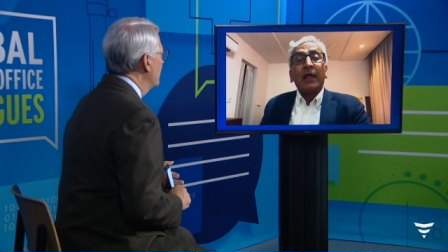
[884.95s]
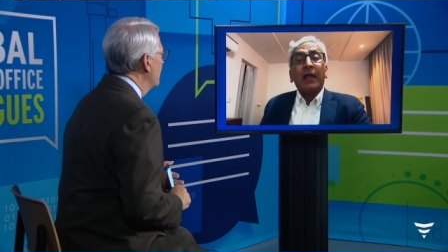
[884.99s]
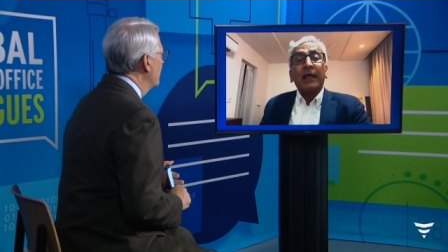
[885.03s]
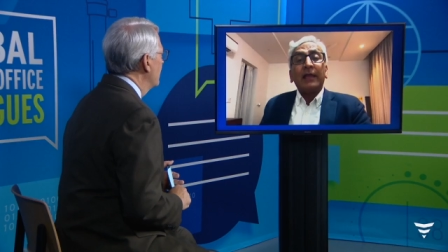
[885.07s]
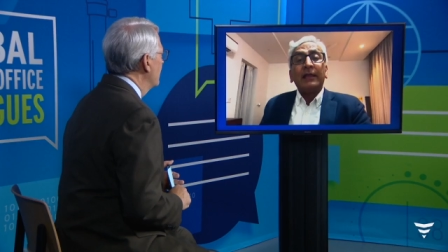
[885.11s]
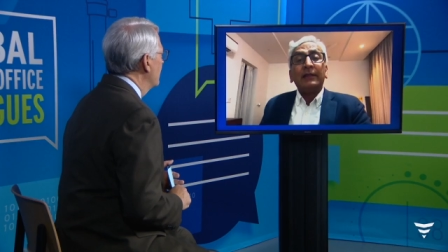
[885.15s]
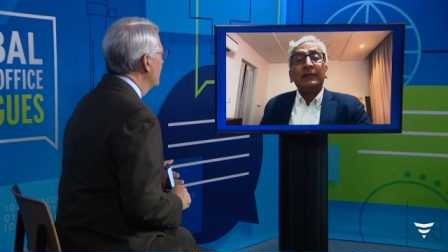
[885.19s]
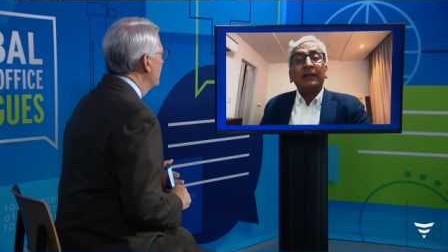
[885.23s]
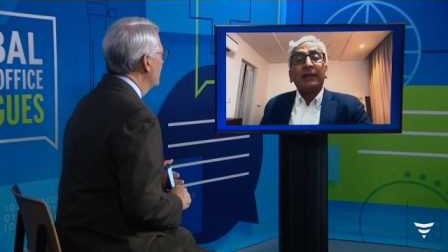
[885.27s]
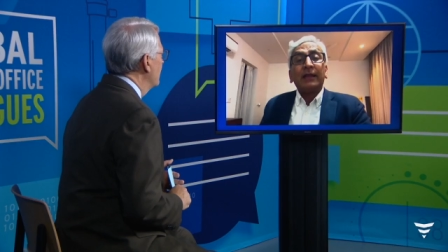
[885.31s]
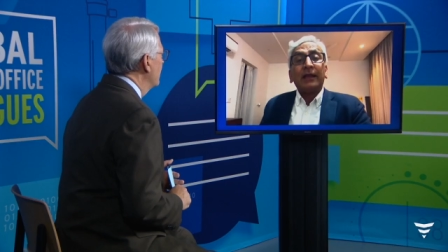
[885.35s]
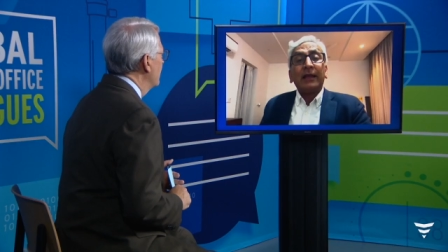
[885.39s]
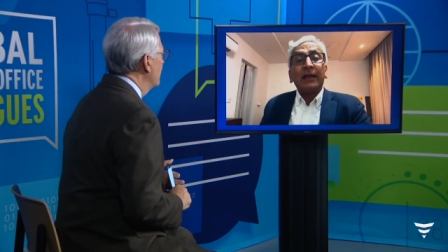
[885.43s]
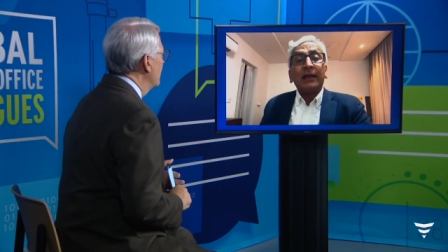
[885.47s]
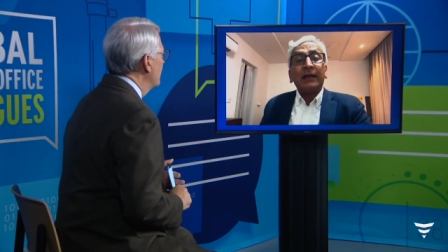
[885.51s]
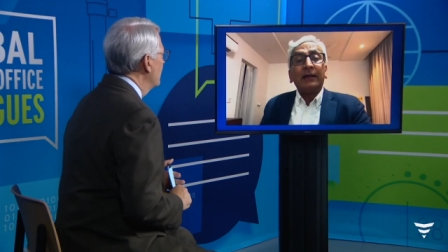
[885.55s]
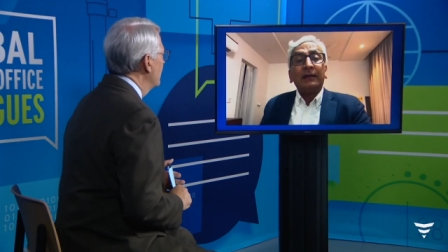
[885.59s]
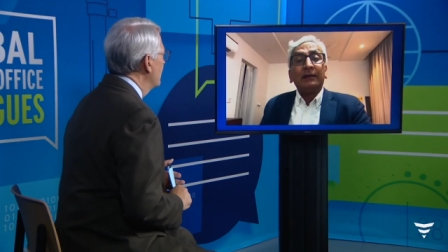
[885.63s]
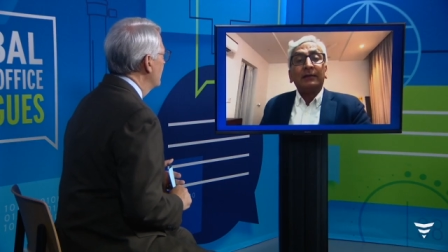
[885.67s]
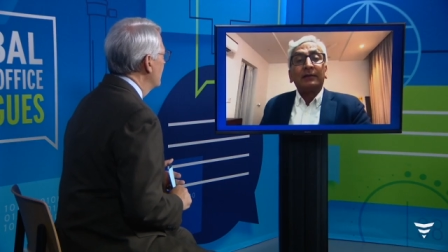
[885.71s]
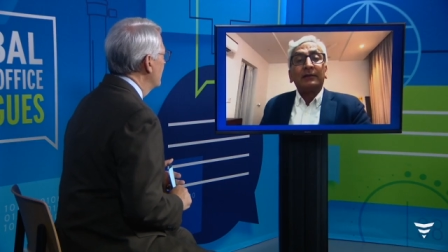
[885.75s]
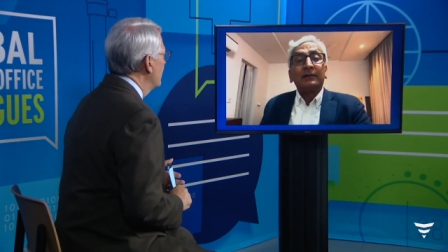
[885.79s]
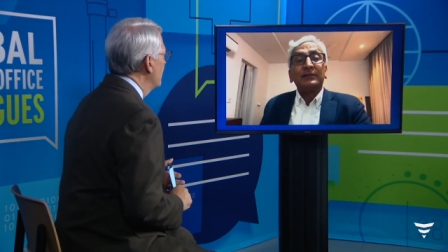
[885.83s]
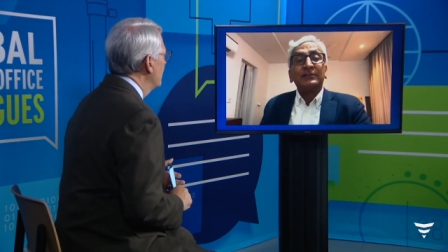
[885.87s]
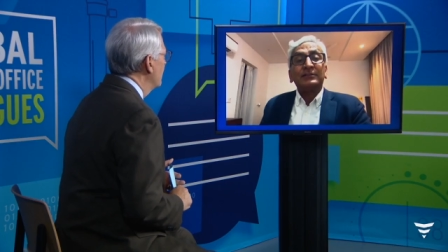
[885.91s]
In the
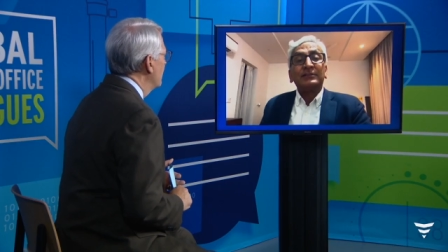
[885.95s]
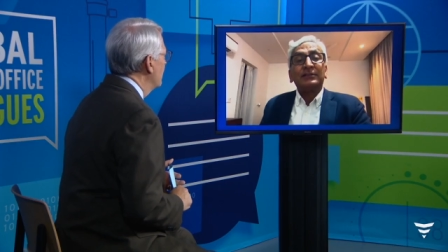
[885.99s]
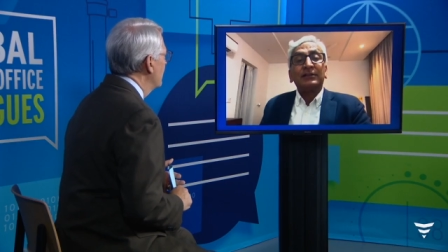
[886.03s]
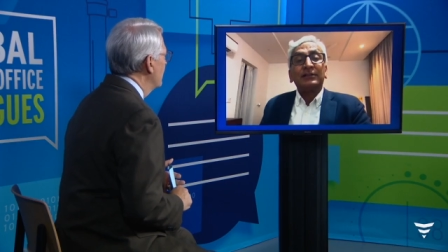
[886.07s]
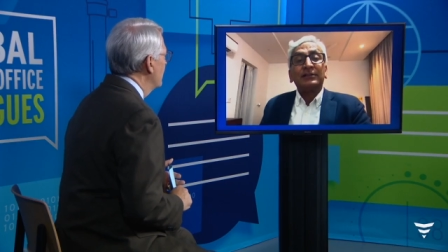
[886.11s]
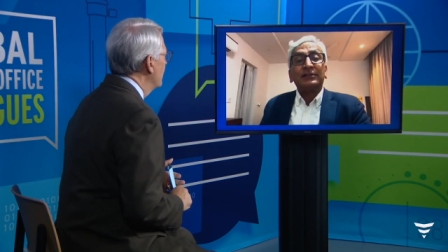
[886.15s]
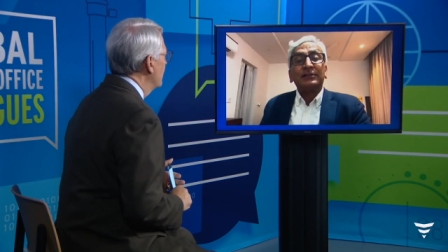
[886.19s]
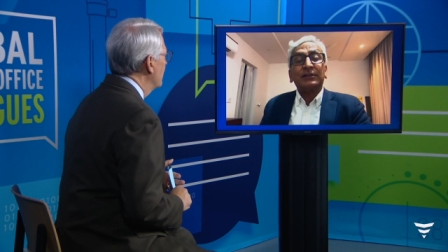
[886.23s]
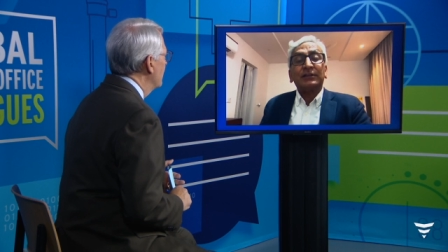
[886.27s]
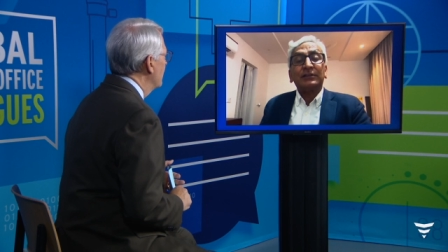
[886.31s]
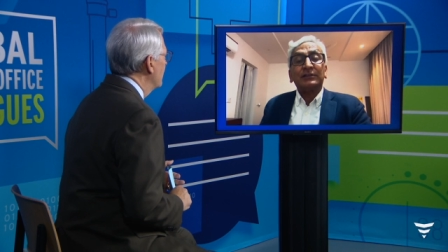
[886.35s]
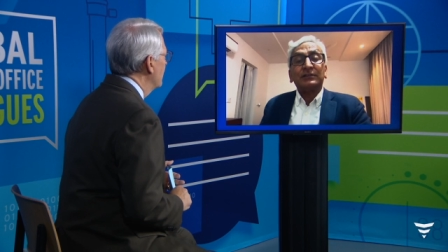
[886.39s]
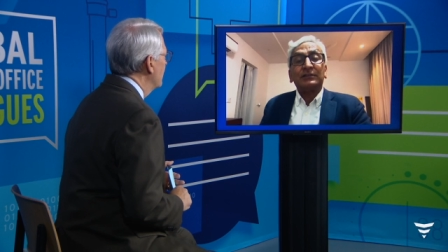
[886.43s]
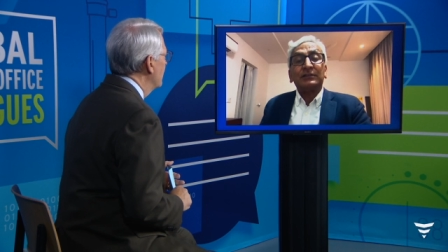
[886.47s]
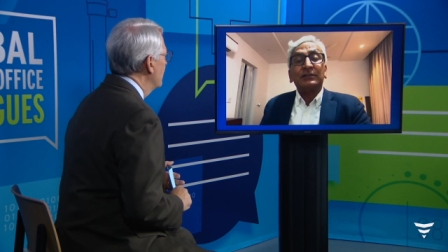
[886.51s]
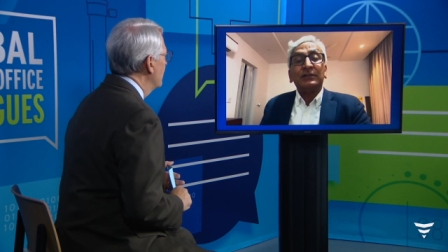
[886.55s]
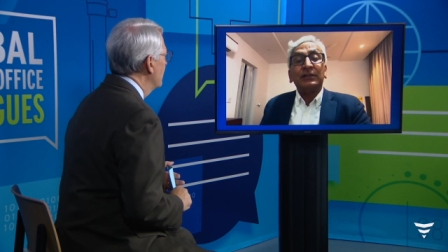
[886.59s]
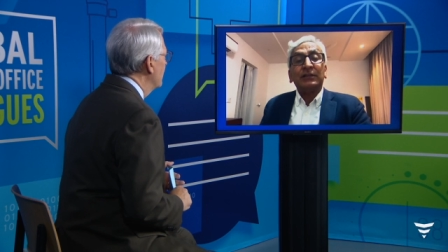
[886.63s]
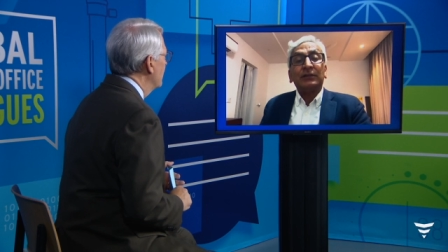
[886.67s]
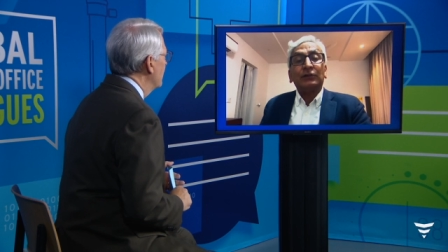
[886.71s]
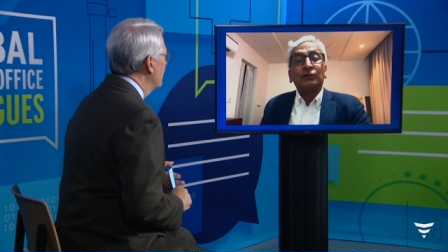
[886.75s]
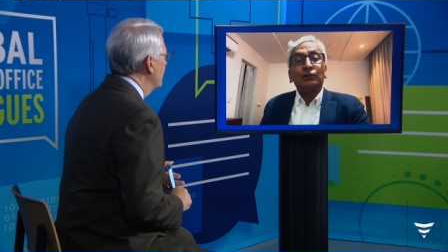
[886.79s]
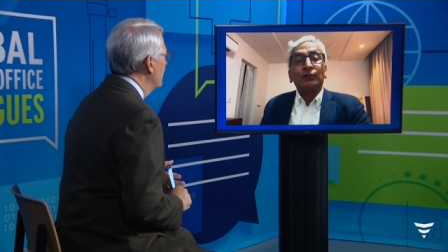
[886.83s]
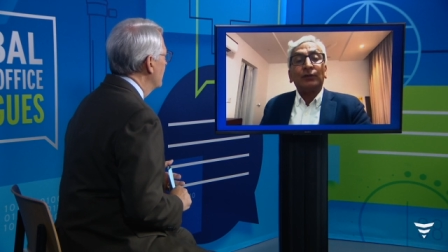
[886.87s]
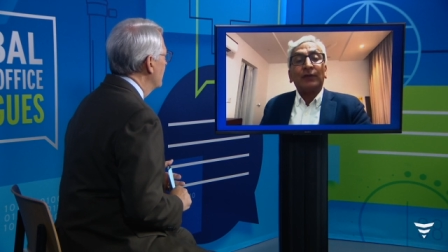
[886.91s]
end, researchers
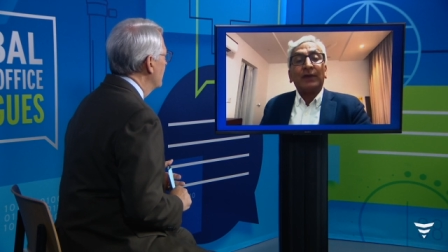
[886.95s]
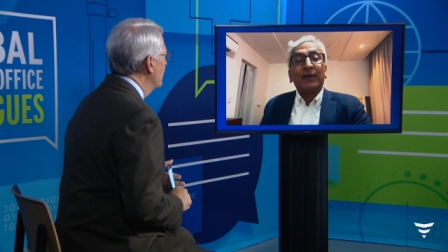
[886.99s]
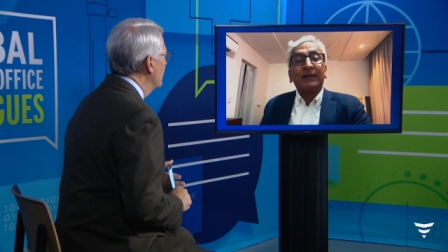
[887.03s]
need to